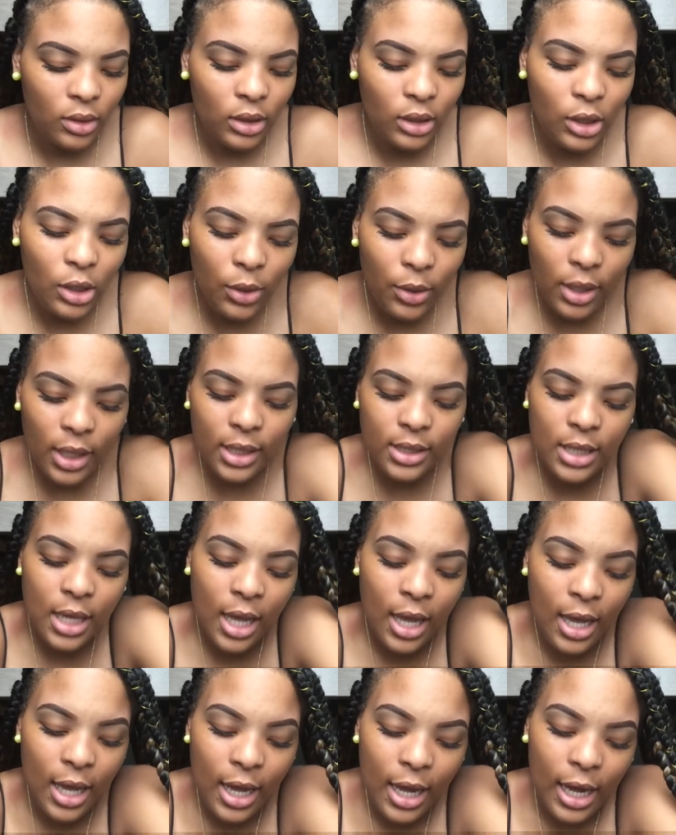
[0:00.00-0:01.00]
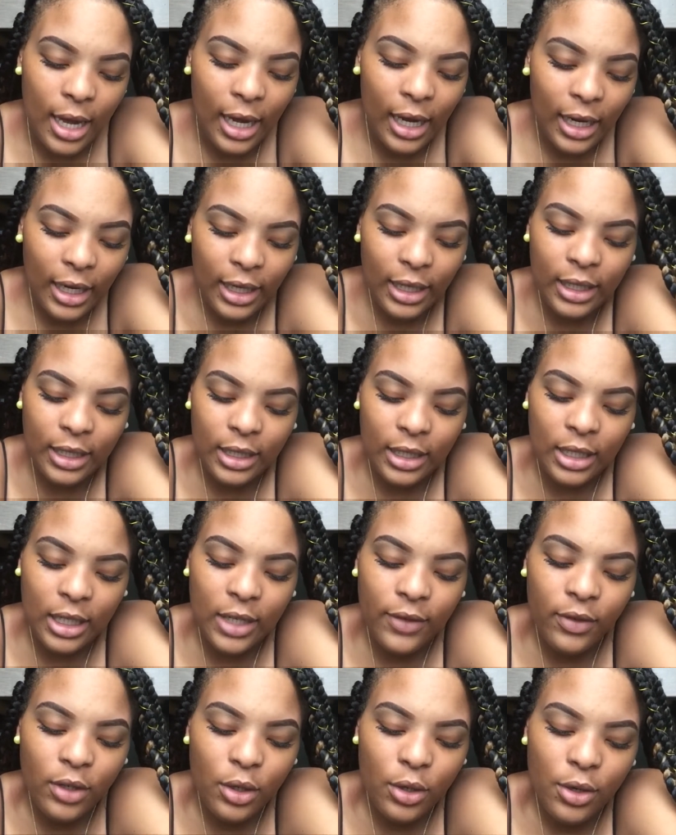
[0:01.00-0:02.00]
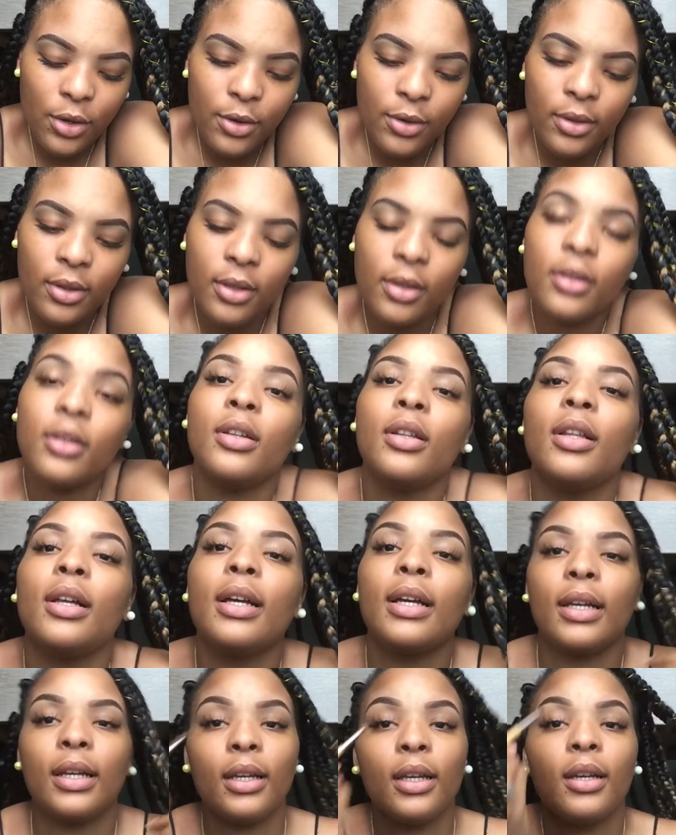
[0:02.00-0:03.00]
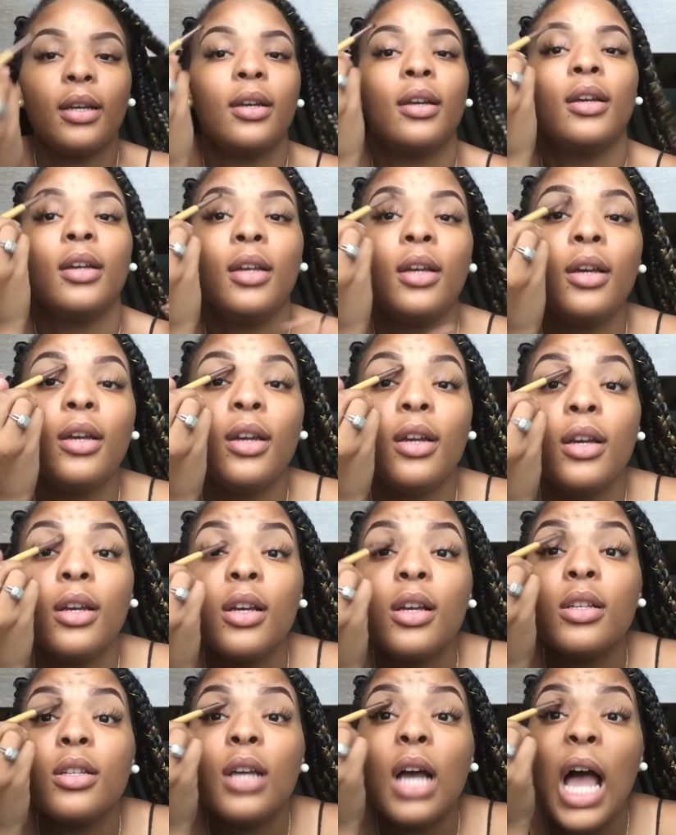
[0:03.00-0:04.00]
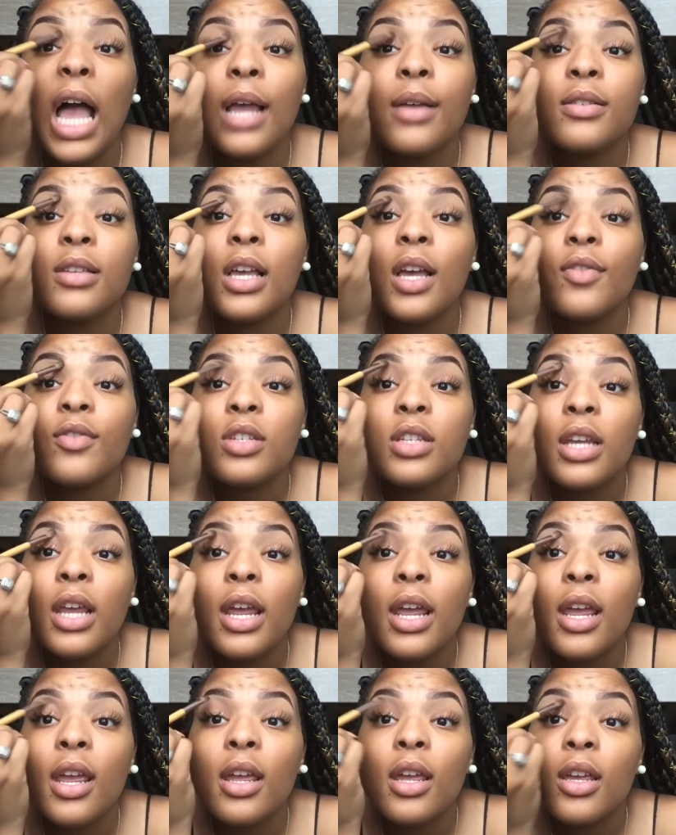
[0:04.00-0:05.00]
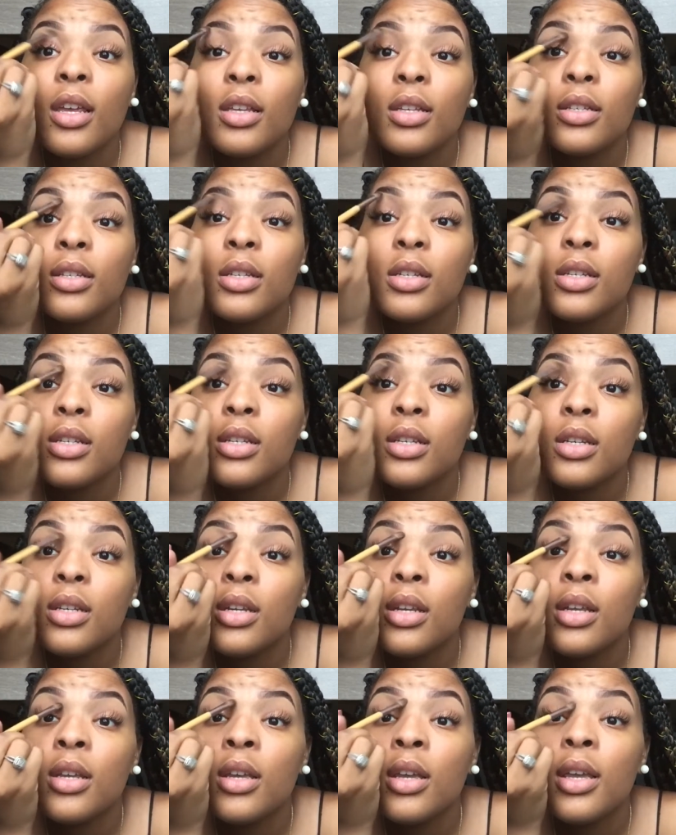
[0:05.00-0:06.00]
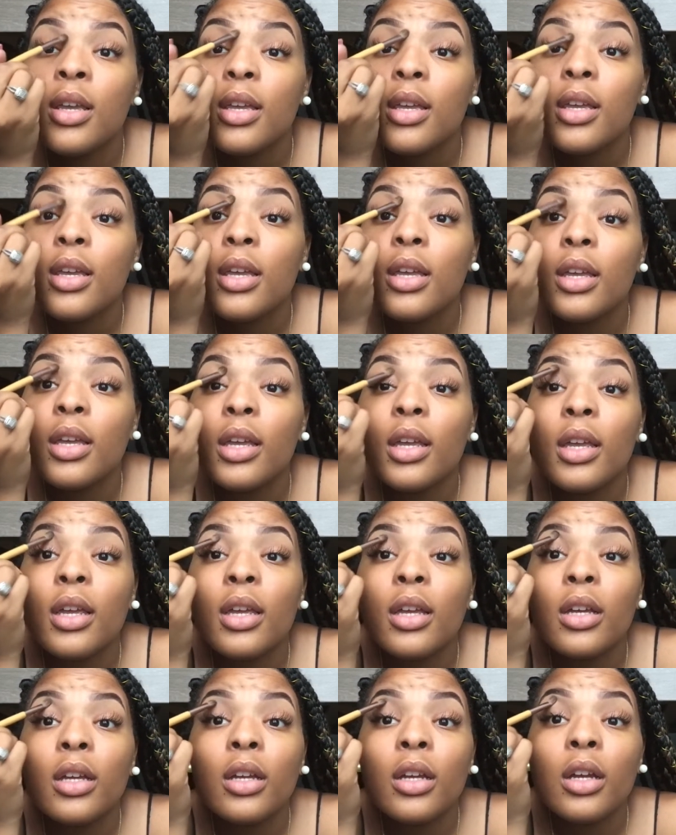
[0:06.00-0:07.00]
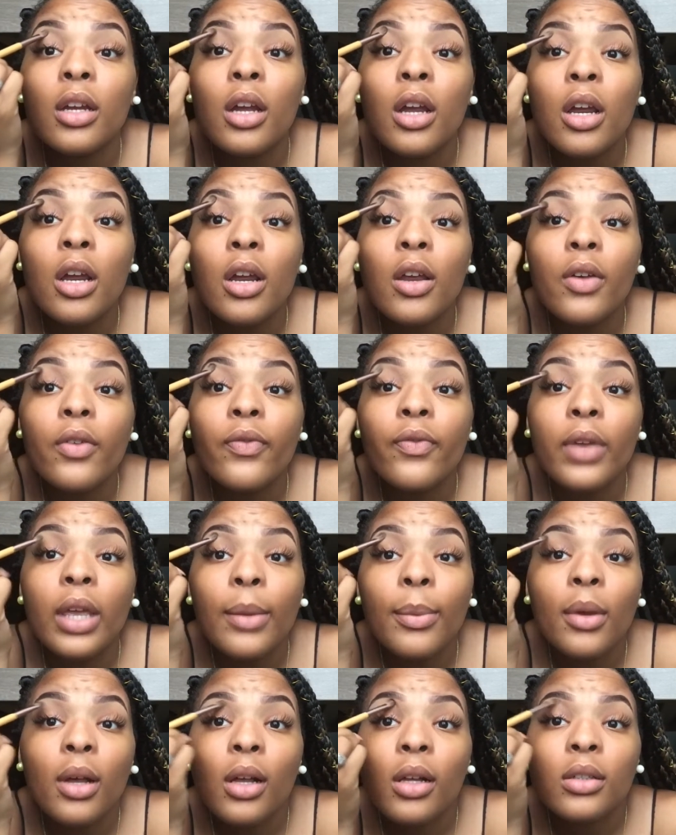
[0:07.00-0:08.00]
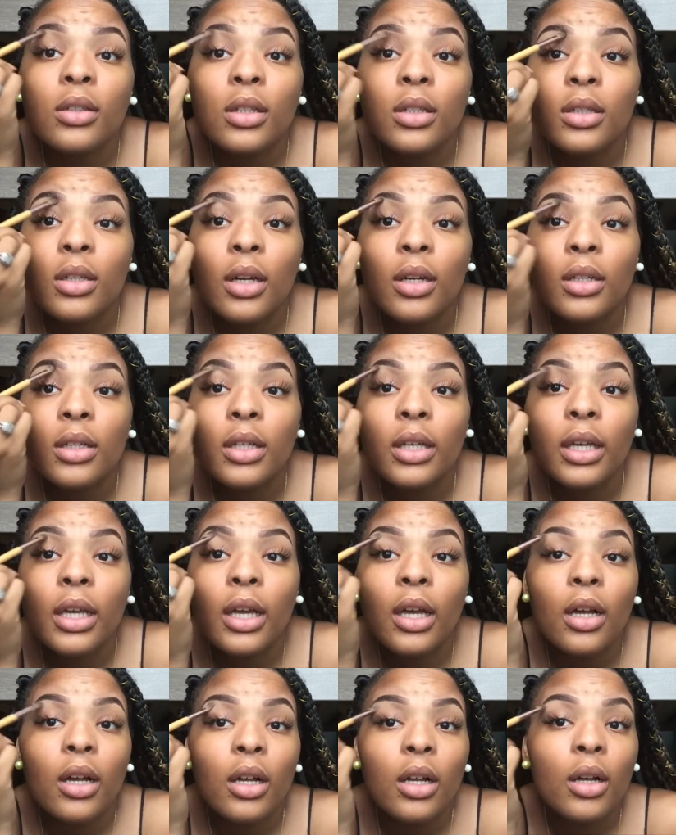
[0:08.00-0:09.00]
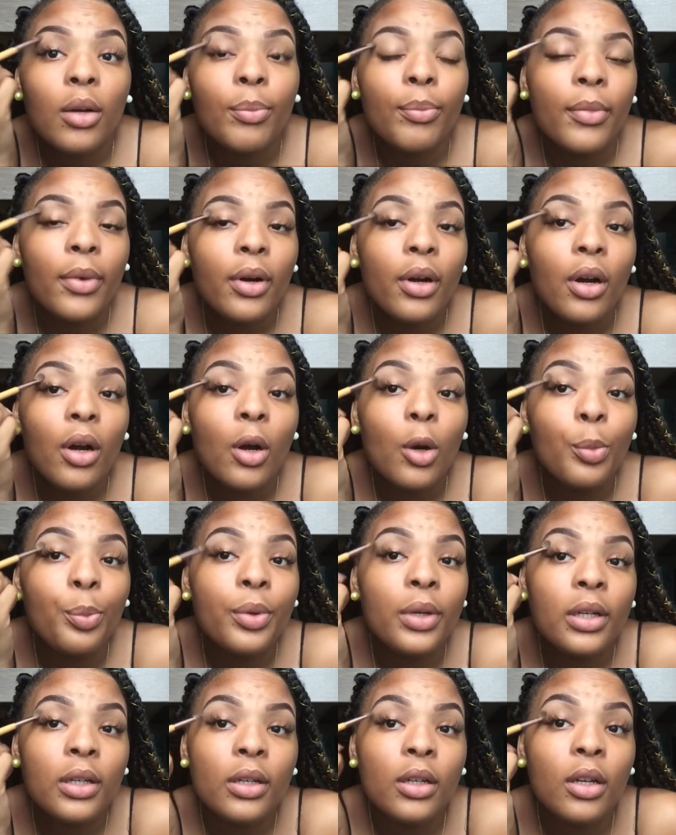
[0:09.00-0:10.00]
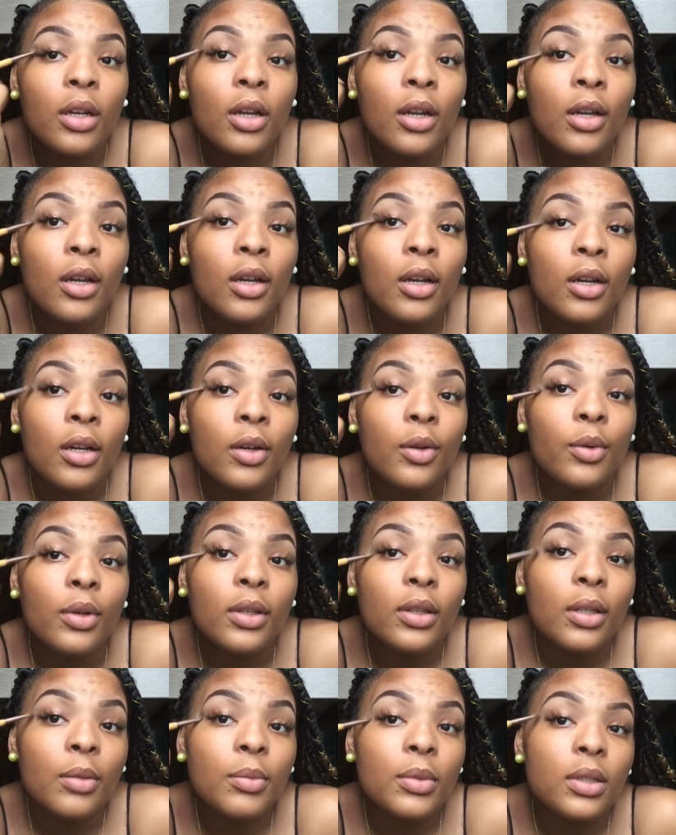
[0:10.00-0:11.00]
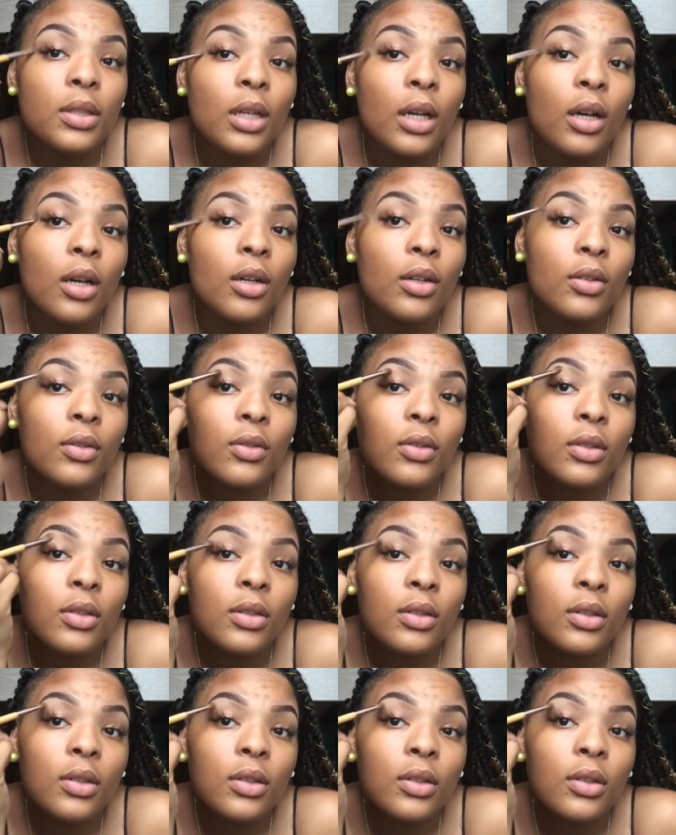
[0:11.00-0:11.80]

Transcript: You know, guys, even though, like, times have changed and females are starting to get more open with themselves